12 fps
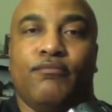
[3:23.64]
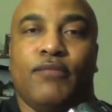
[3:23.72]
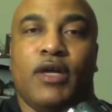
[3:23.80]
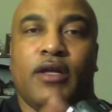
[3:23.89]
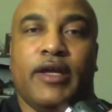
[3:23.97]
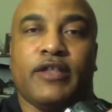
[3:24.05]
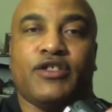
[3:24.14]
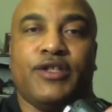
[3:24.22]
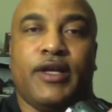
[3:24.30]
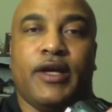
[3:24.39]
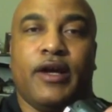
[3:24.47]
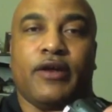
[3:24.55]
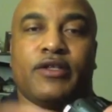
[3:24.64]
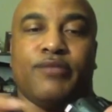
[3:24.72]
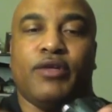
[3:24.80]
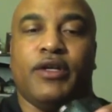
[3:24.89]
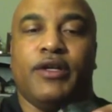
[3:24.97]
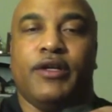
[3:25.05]
SD card to
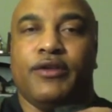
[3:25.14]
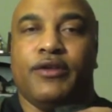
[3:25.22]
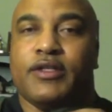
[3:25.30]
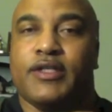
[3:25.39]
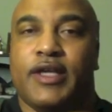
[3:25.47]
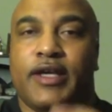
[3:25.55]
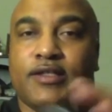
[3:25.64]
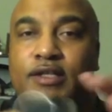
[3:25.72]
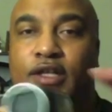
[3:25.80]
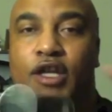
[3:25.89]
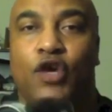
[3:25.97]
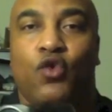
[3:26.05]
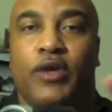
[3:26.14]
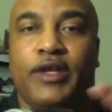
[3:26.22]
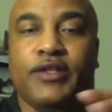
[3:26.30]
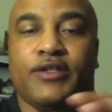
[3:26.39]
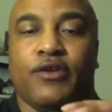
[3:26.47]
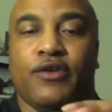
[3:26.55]
put in here. This has no
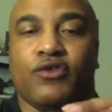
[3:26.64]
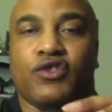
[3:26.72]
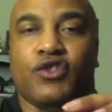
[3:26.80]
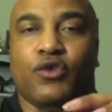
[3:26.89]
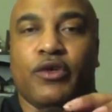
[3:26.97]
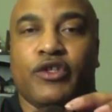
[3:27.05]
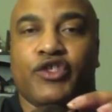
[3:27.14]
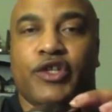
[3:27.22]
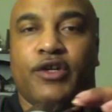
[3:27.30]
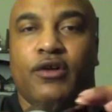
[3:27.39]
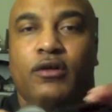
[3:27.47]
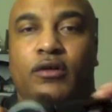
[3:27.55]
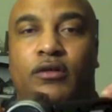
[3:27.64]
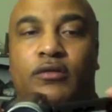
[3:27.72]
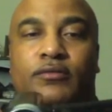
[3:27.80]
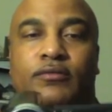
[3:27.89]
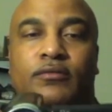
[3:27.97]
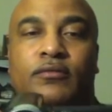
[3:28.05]
internal storage at all.
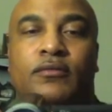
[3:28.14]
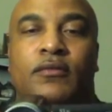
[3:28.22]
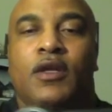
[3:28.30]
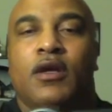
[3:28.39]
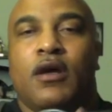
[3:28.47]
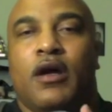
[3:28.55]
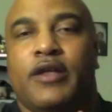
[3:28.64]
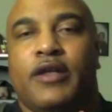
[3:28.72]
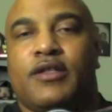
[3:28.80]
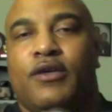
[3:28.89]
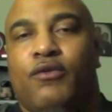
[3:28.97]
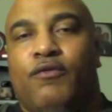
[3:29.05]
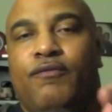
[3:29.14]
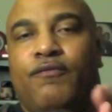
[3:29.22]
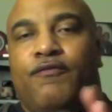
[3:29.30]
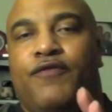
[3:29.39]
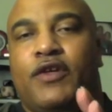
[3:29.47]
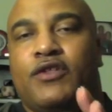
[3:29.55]
Alright, so
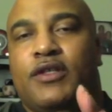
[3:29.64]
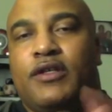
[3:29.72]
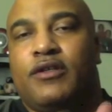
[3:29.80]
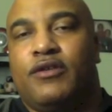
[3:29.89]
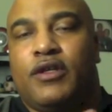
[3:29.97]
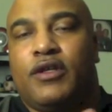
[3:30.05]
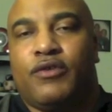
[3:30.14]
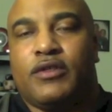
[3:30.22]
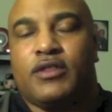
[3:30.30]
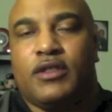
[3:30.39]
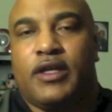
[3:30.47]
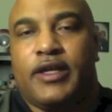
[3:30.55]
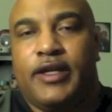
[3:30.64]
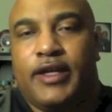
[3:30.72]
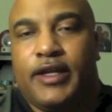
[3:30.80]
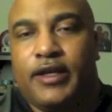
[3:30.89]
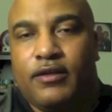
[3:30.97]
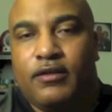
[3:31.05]
first thing you notice looking
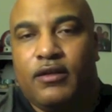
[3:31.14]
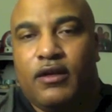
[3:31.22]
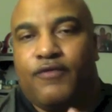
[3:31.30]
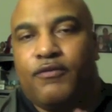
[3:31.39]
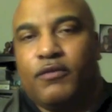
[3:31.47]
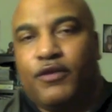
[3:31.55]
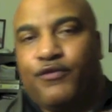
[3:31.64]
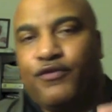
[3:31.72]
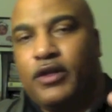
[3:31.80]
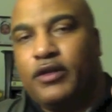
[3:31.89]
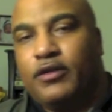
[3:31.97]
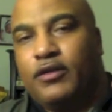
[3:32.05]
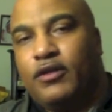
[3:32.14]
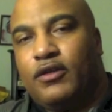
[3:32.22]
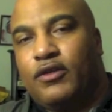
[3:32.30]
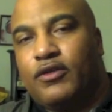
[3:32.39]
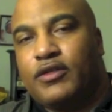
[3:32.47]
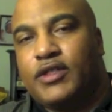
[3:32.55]
at it from the front, you
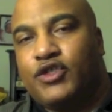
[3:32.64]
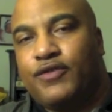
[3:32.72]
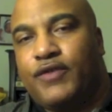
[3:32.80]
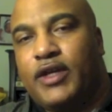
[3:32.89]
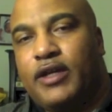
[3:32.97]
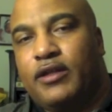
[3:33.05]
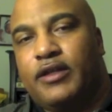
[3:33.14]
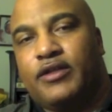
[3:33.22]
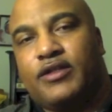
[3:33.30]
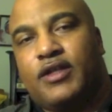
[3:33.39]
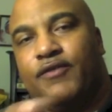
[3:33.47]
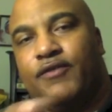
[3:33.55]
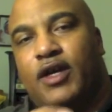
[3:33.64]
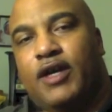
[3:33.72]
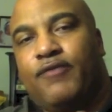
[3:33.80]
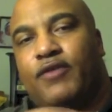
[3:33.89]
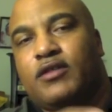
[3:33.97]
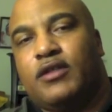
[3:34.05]
notice that you've got a lens cover,
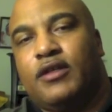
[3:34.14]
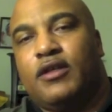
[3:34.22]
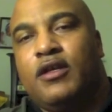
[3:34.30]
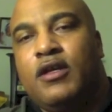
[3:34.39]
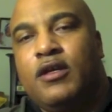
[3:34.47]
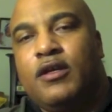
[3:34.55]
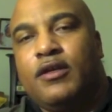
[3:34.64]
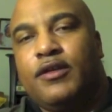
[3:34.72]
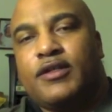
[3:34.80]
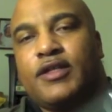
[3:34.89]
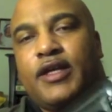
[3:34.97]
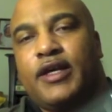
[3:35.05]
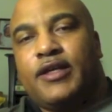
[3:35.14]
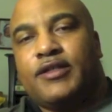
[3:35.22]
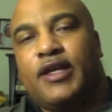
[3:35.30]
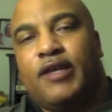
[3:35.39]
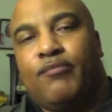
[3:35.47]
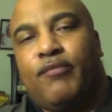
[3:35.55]
obviously. This has
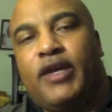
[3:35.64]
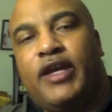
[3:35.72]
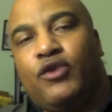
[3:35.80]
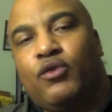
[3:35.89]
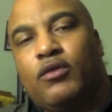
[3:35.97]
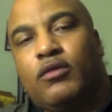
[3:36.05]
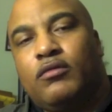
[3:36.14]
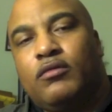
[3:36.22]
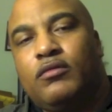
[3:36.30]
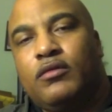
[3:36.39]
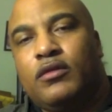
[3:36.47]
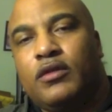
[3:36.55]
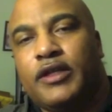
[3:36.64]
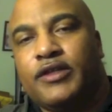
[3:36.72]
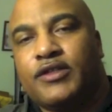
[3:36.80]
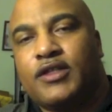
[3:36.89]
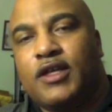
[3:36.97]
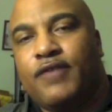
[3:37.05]
a manual
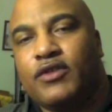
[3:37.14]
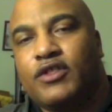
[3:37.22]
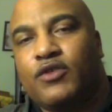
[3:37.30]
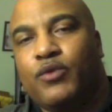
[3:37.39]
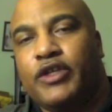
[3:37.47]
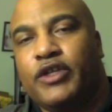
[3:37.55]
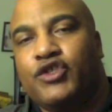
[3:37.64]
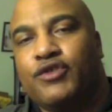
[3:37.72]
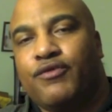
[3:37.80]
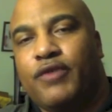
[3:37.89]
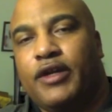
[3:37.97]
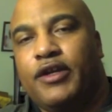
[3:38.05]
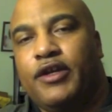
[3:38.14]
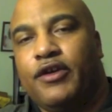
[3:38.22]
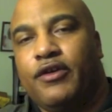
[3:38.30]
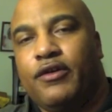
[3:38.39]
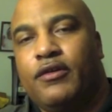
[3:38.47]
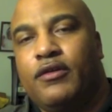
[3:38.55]
lens cover switch right
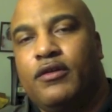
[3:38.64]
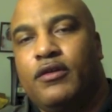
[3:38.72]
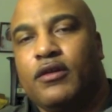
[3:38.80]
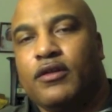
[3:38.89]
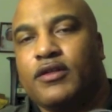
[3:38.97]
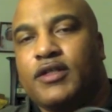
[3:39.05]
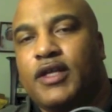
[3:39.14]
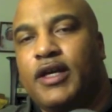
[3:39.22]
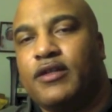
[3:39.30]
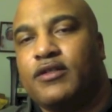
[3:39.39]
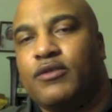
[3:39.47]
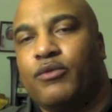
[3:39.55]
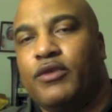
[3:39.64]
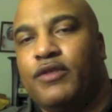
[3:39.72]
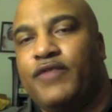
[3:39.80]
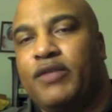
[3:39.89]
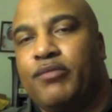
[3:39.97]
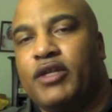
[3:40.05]
here on the side, so when you
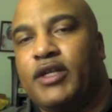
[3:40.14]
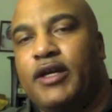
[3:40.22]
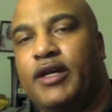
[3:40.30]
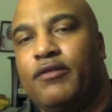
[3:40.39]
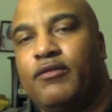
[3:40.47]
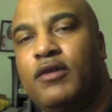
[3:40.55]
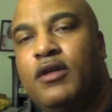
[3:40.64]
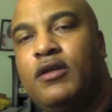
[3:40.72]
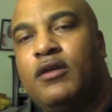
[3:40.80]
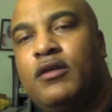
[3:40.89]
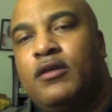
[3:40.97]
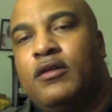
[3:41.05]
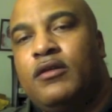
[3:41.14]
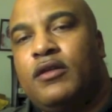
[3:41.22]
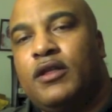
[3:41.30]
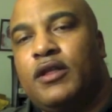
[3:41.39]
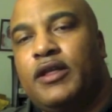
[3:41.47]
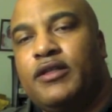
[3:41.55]
flip it down,
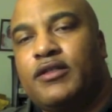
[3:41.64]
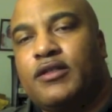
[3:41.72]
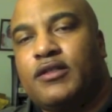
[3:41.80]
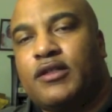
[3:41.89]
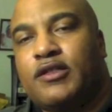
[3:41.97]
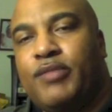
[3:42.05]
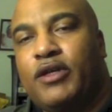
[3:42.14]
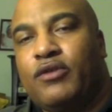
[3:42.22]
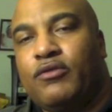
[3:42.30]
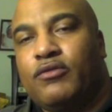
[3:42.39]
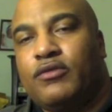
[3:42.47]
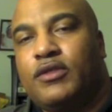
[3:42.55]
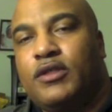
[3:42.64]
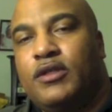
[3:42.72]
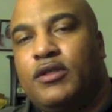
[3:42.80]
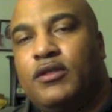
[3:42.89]
the lens is exposed.